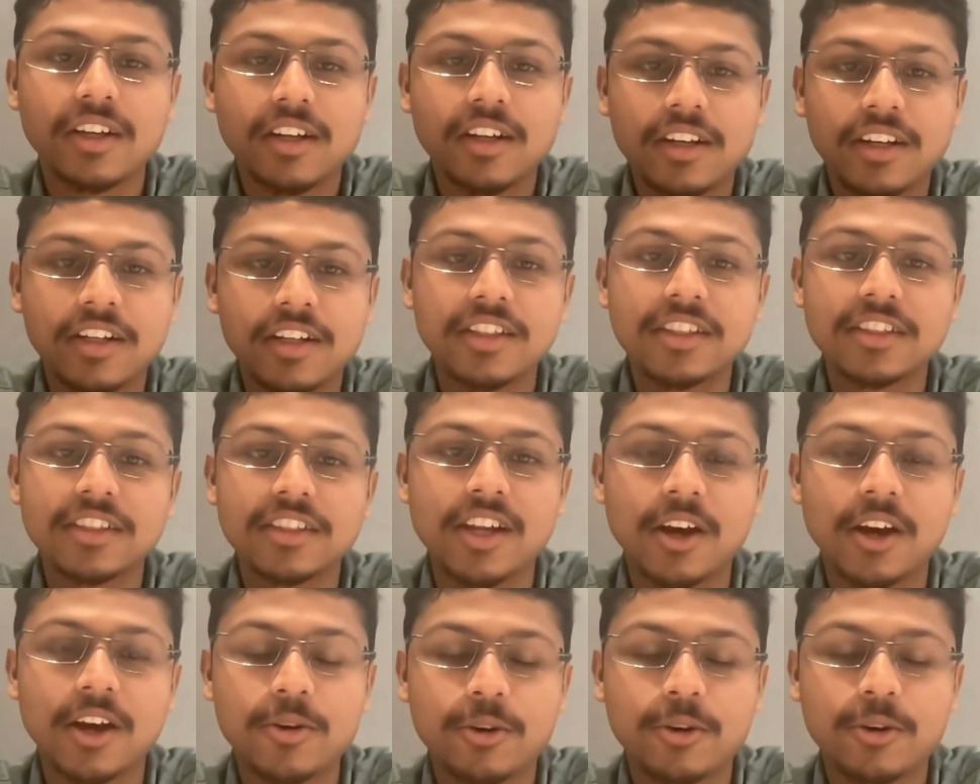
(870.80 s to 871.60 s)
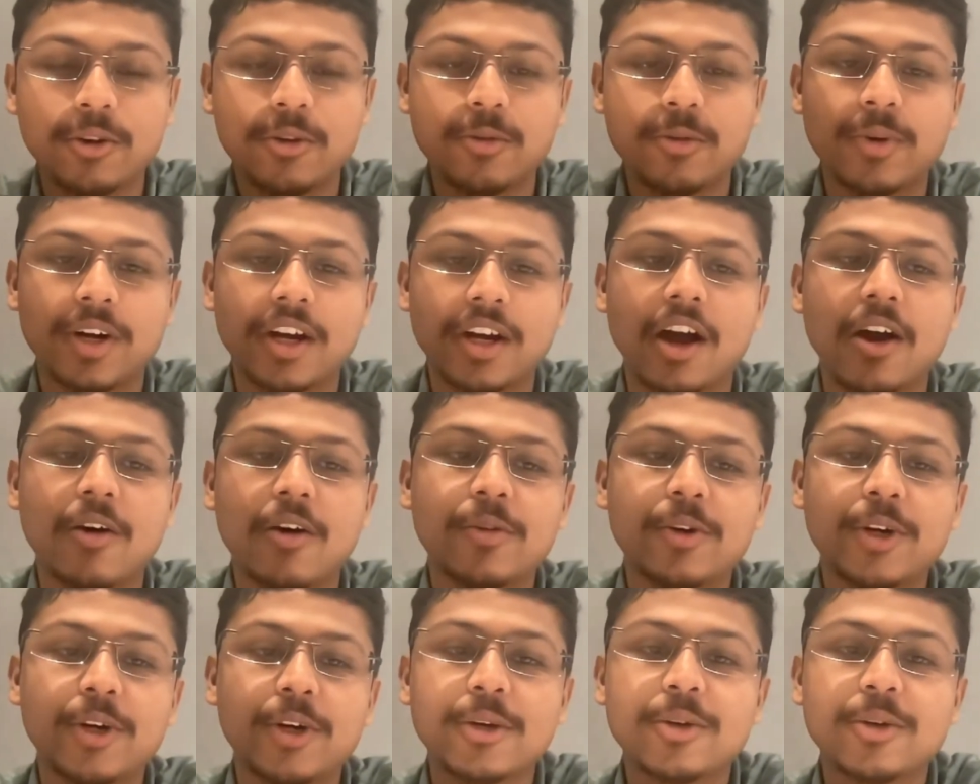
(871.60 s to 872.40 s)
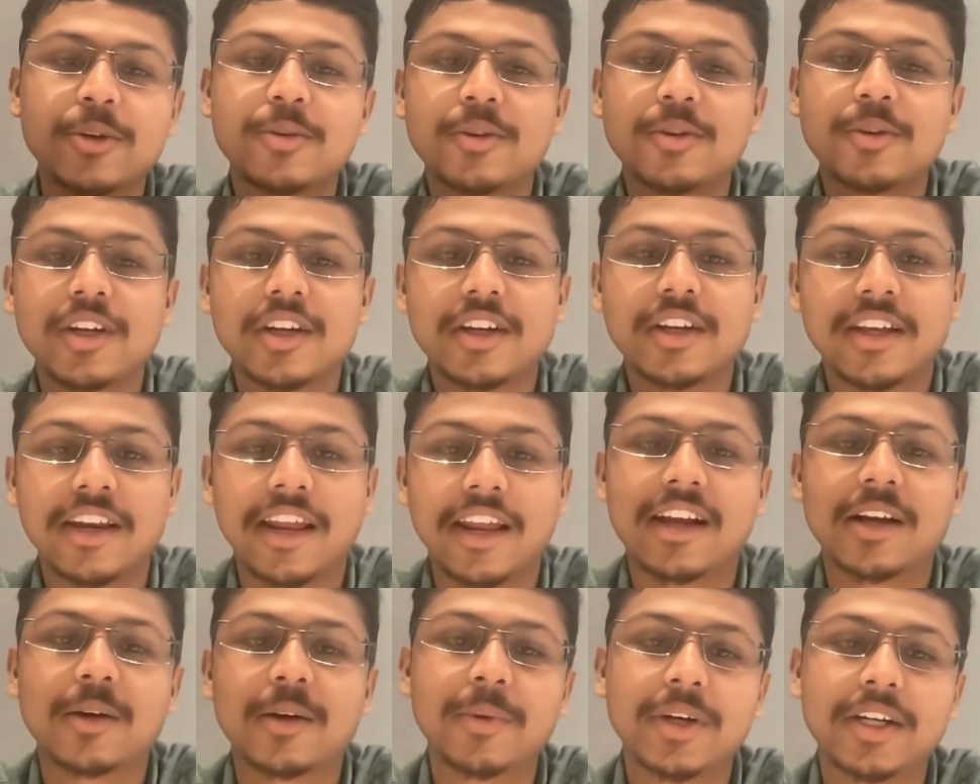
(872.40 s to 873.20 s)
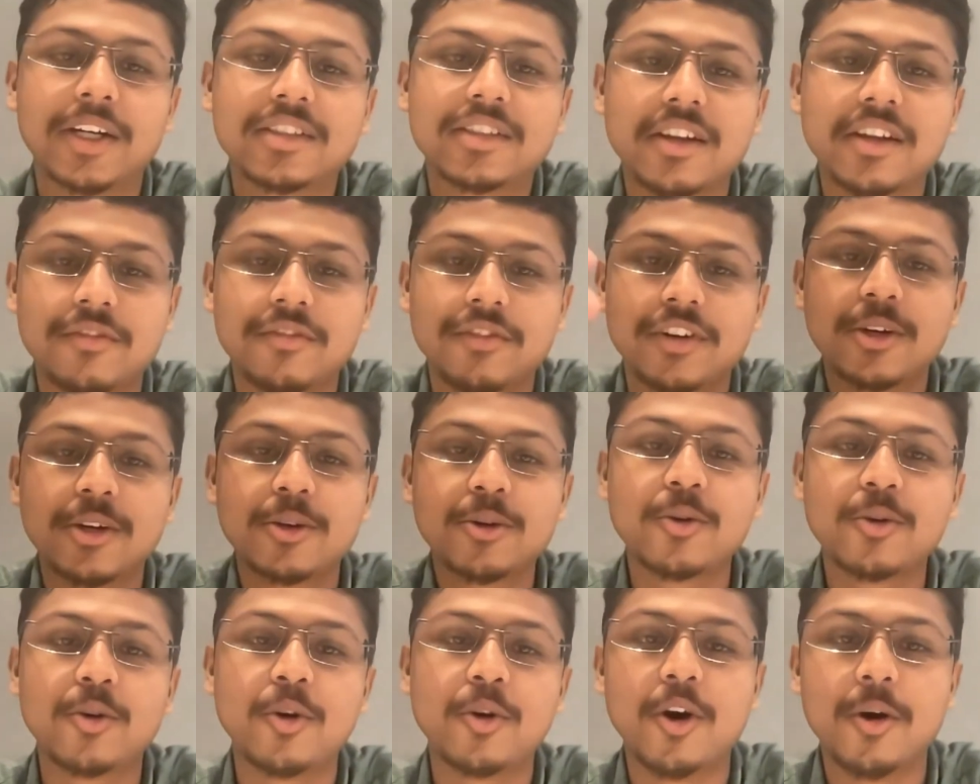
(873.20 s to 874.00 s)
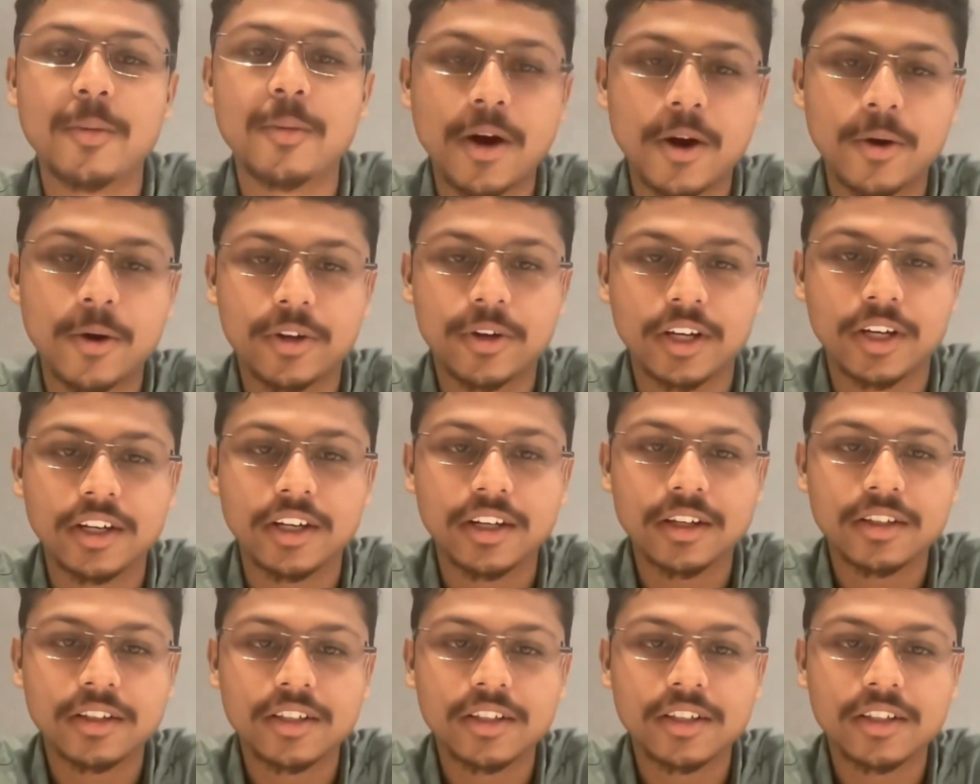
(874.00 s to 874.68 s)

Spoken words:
reached out to you, but how would you recommend someone to go about it?